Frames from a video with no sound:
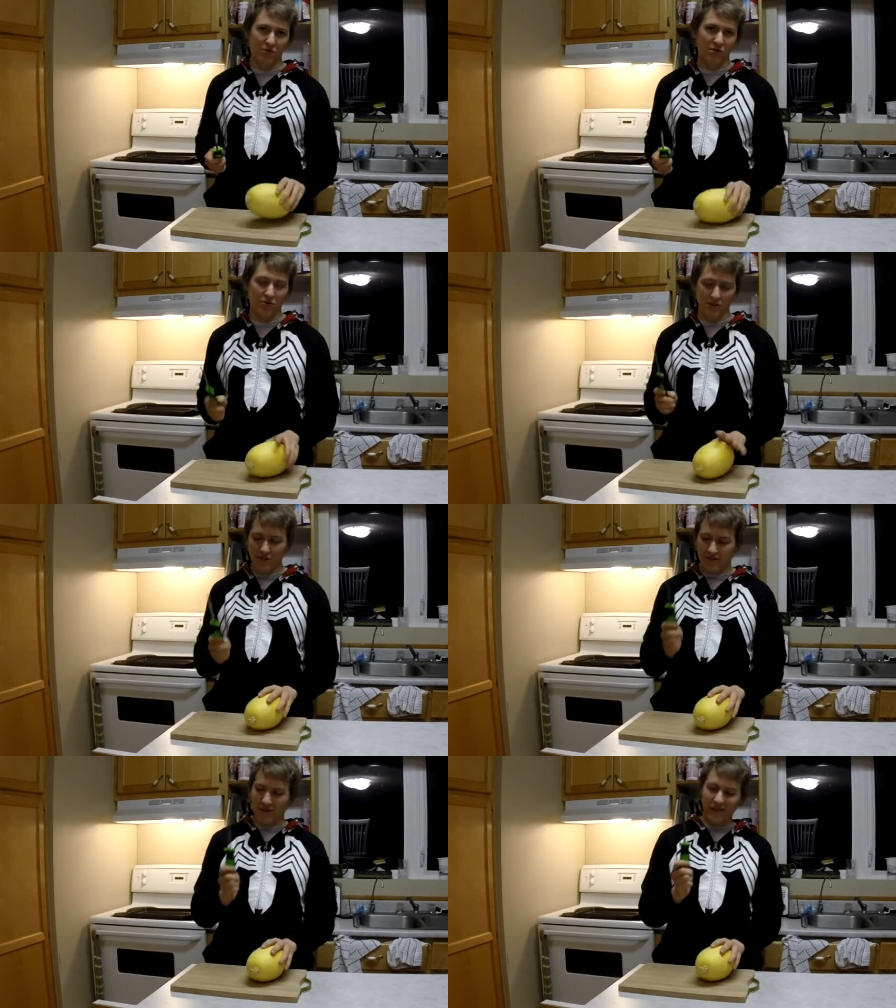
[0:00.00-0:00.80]
So this
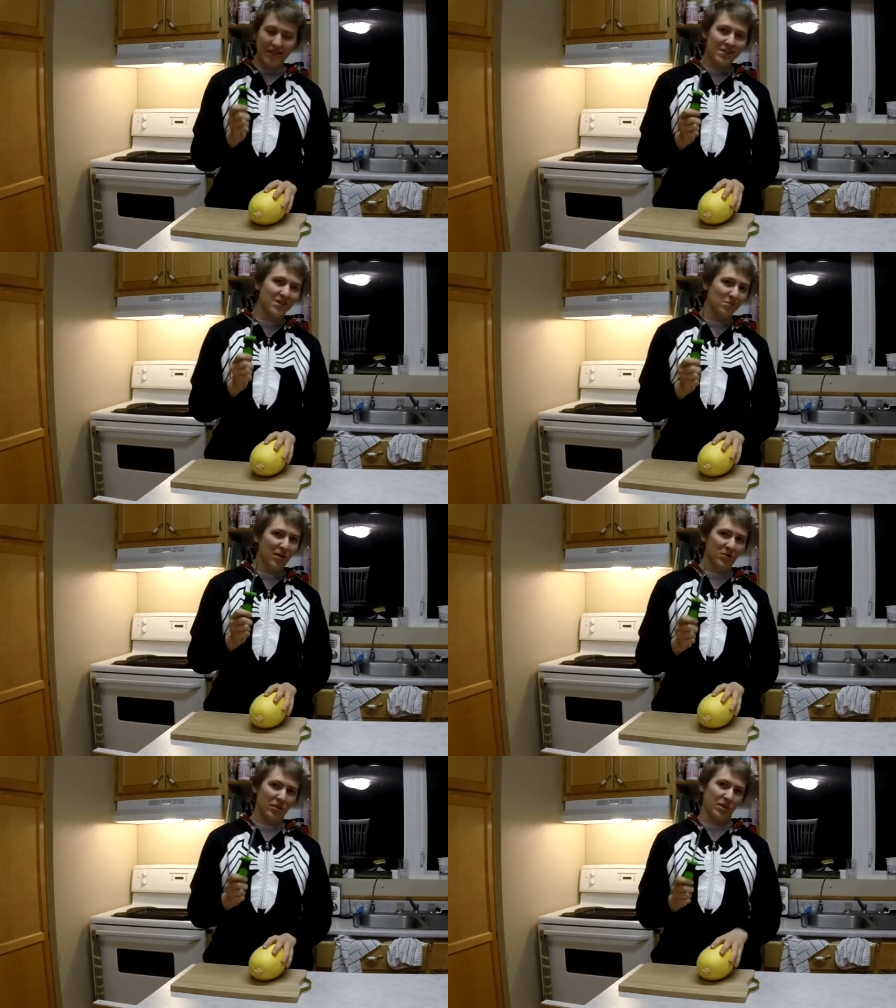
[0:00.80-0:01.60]
is the easiest,
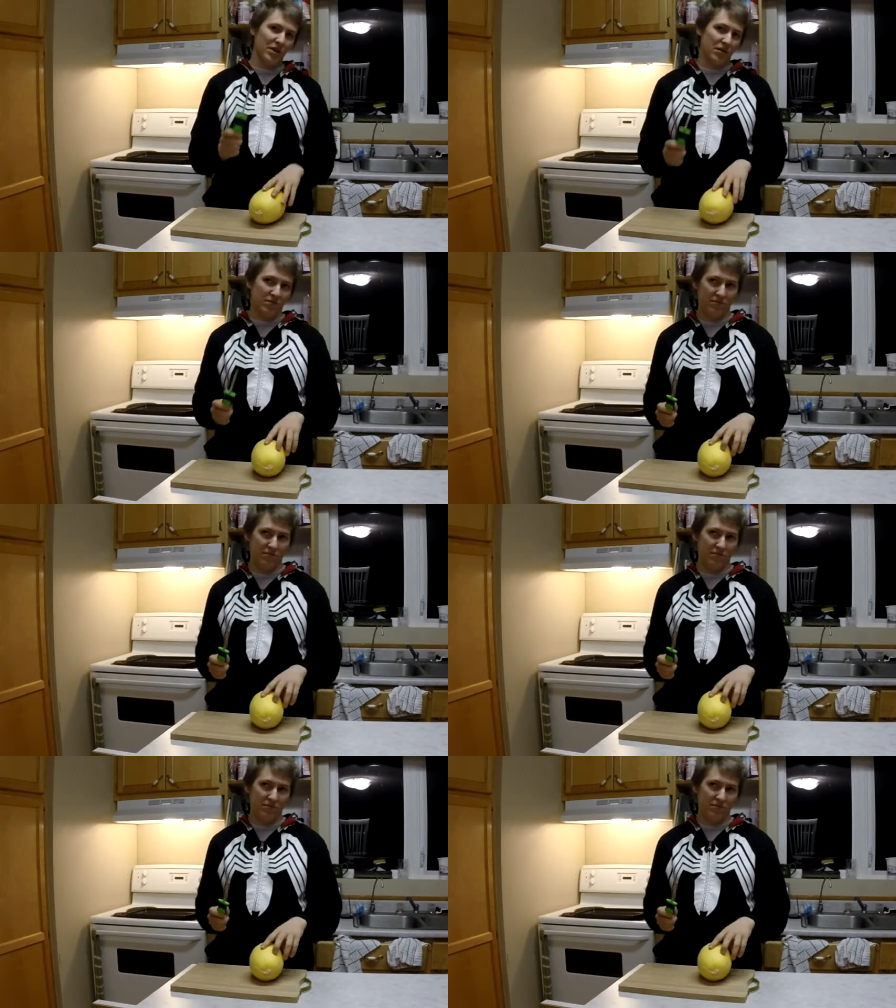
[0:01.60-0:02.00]
best way to go.